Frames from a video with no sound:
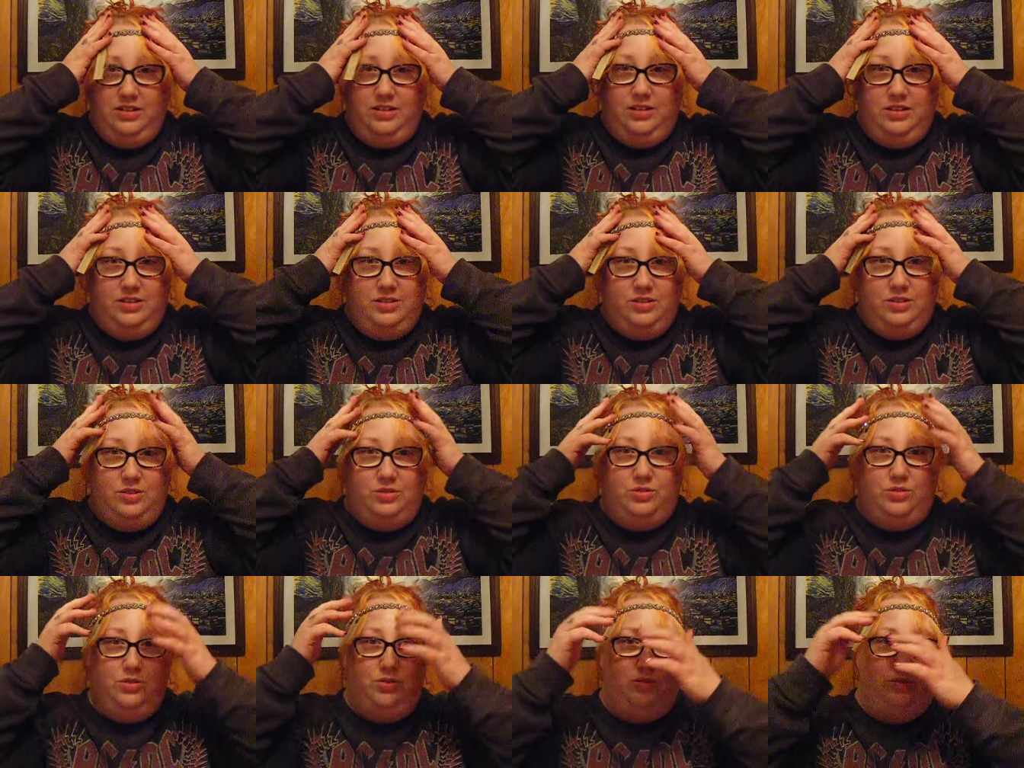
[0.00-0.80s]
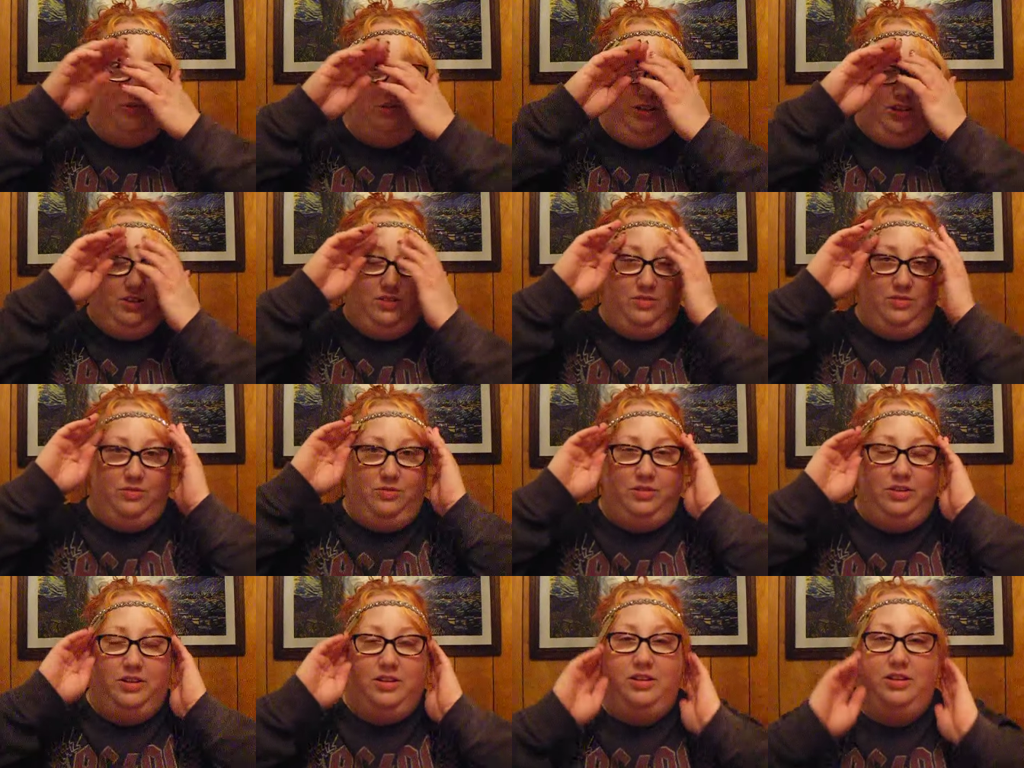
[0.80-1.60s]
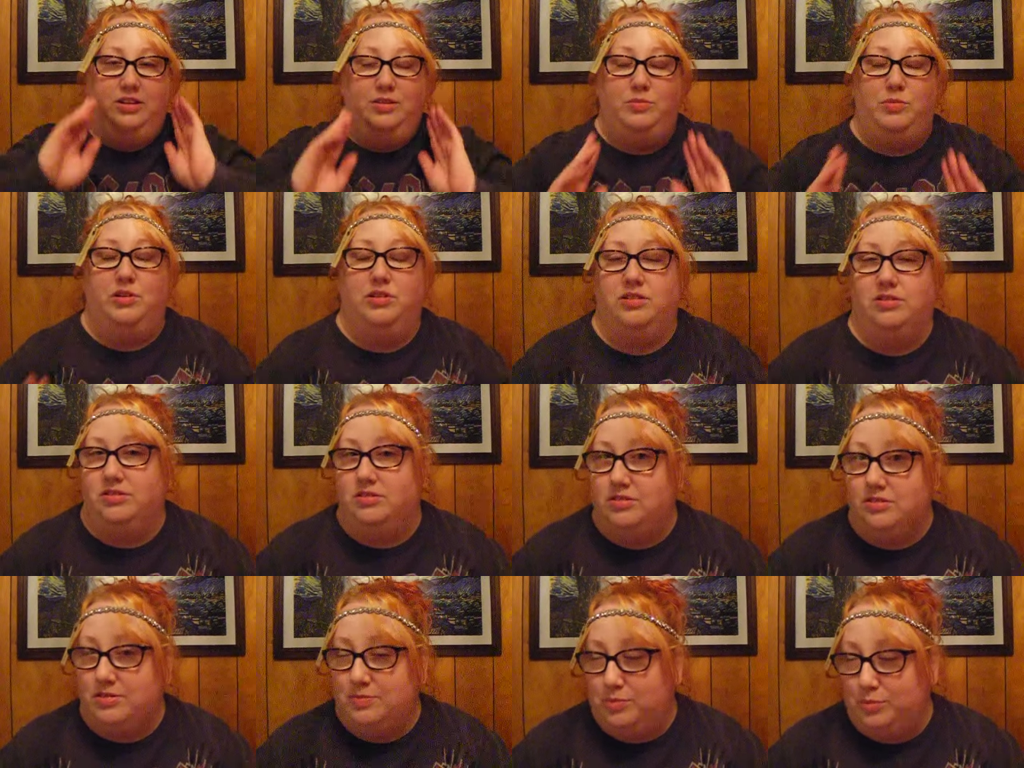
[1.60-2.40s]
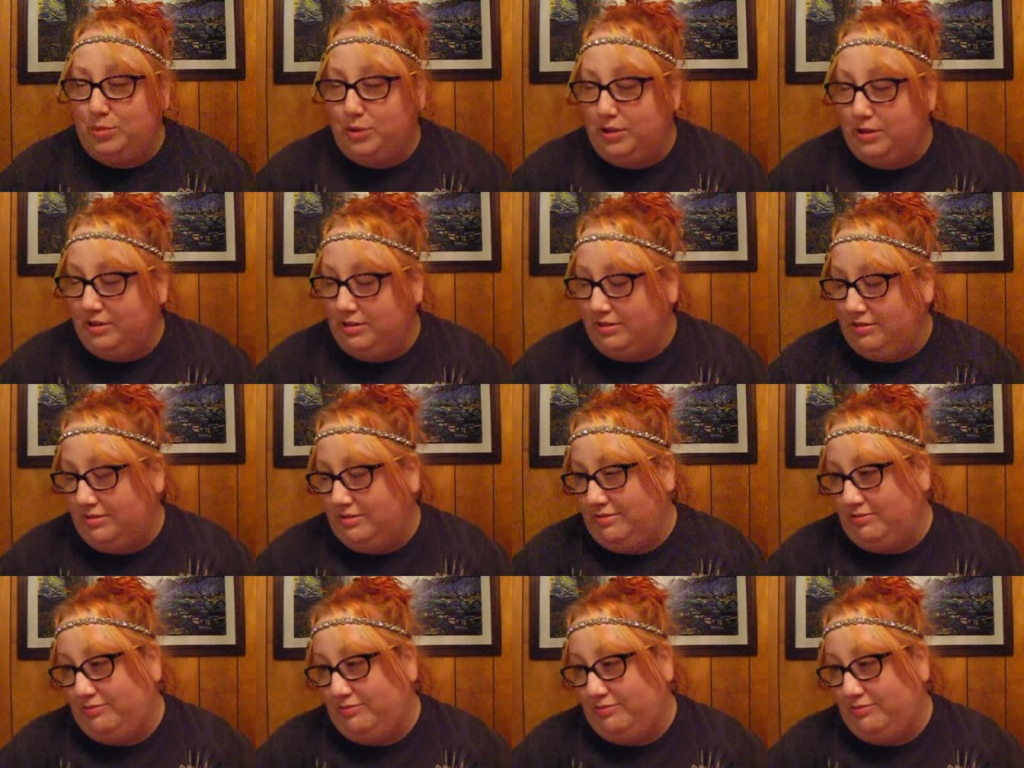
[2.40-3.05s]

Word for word: I so totally don't wear headbands, but...